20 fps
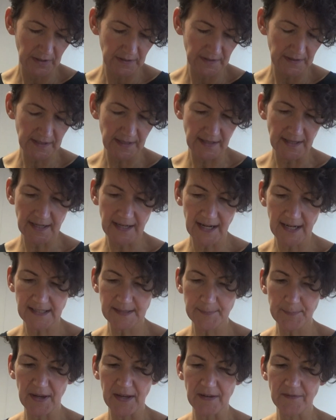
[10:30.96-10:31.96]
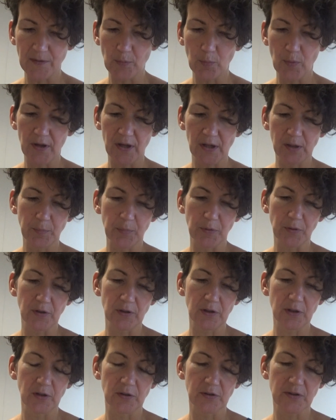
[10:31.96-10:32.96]
So the next bit of the
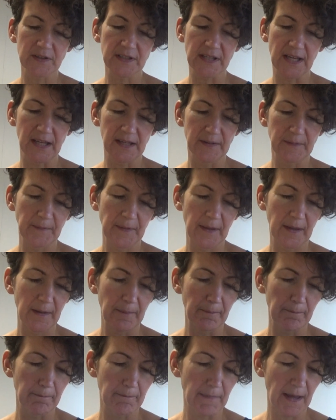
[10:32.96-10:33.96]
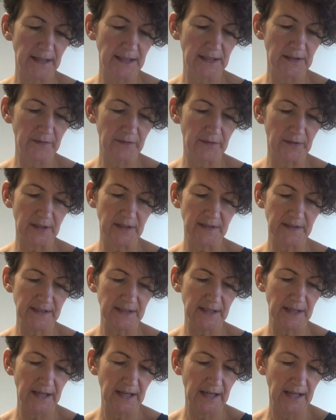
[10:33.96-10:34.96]
workbook looks at
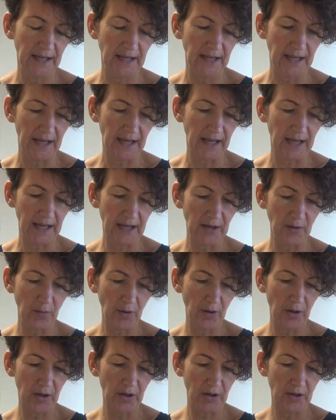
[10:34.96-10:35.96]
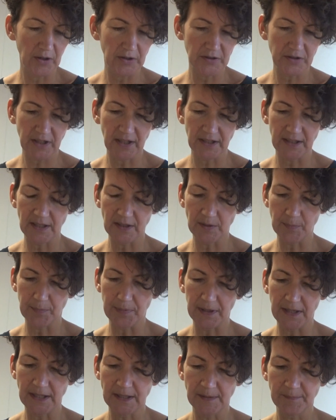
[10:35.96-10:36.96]
mindfulness. How hard can it
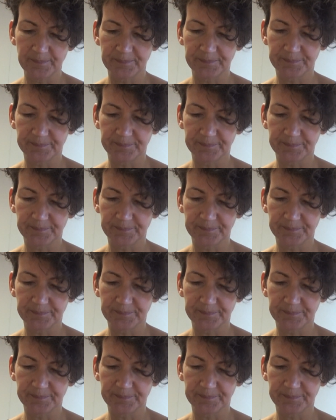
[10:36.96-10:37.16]
be?